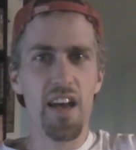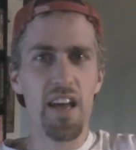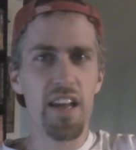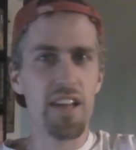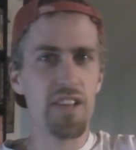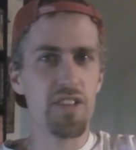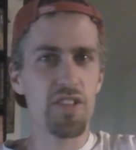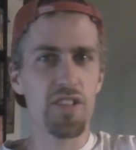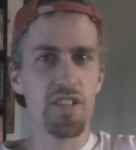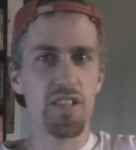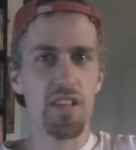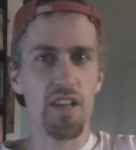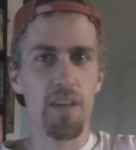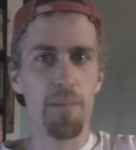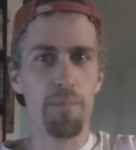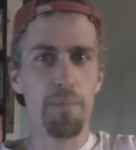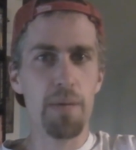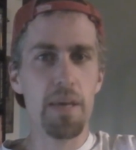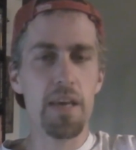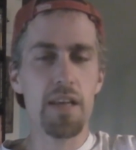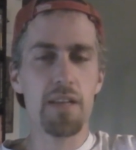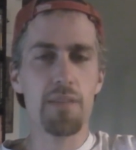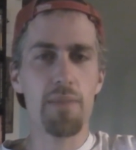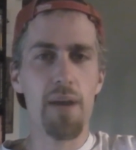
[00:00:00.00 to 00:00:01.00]
And
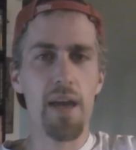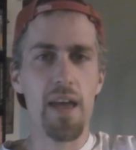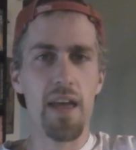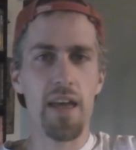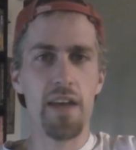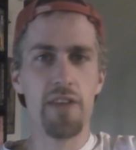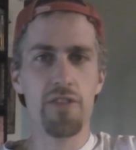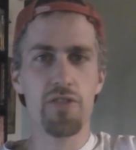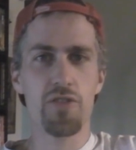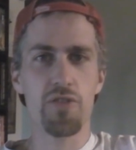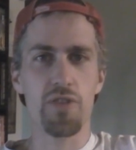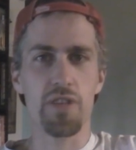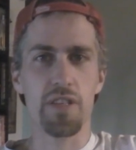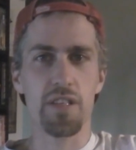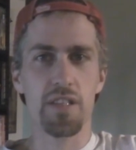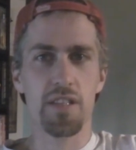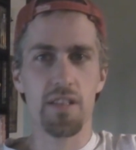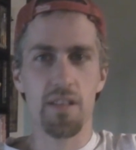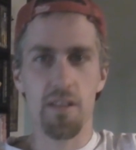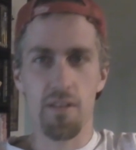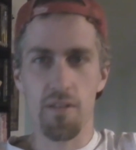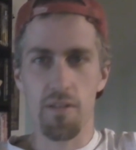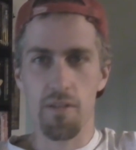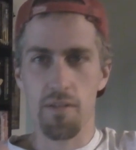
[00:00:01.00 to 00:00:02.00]
it piqued my interest
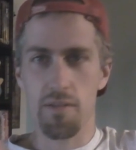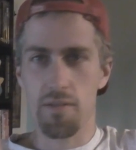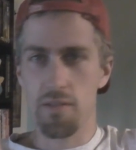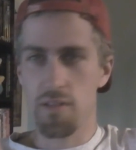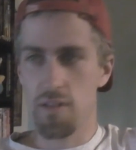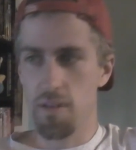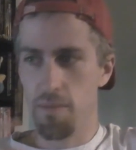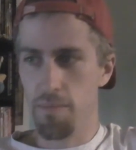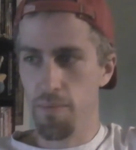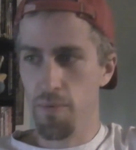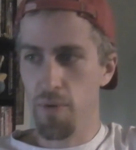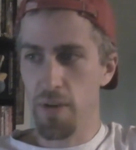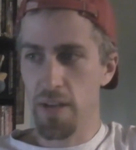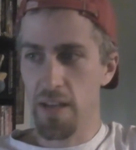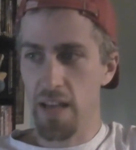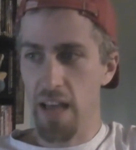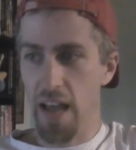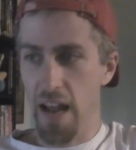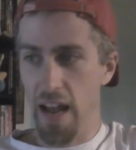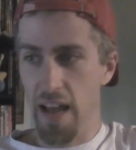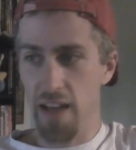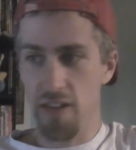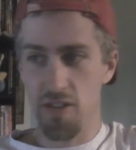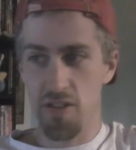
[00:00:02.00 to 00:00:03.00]
to the point
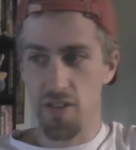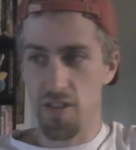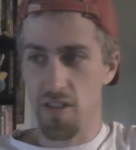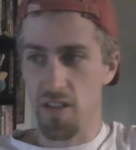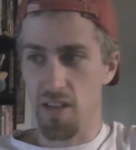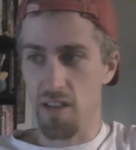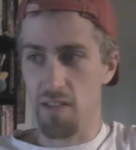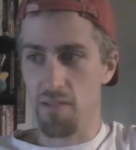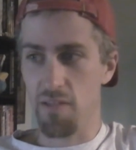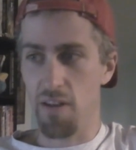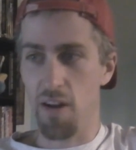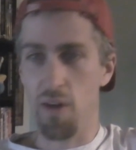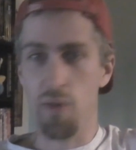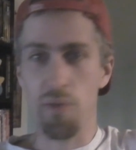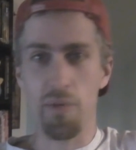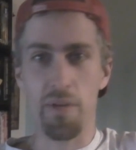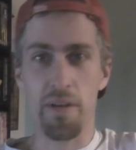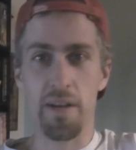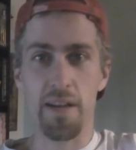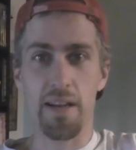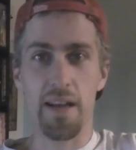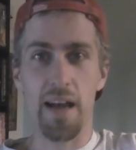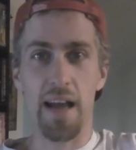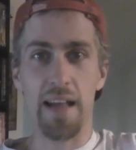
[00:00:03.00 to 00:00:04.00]
that I actually,
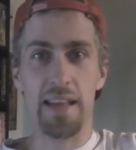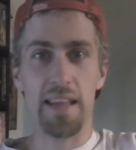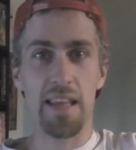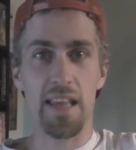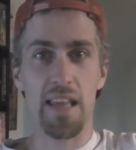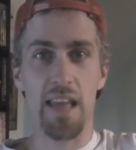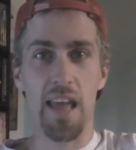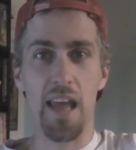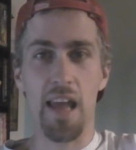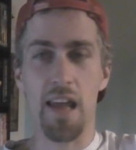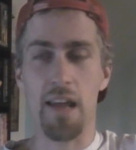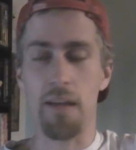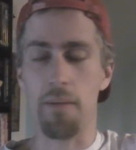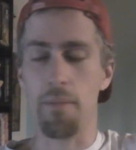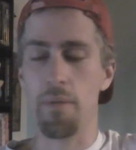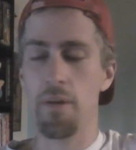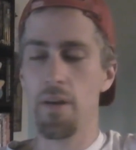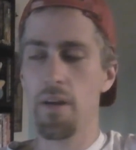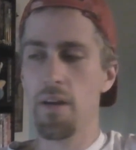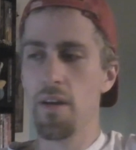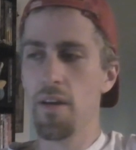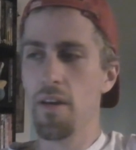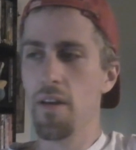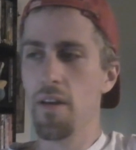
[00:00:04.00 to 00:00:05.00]
got the game.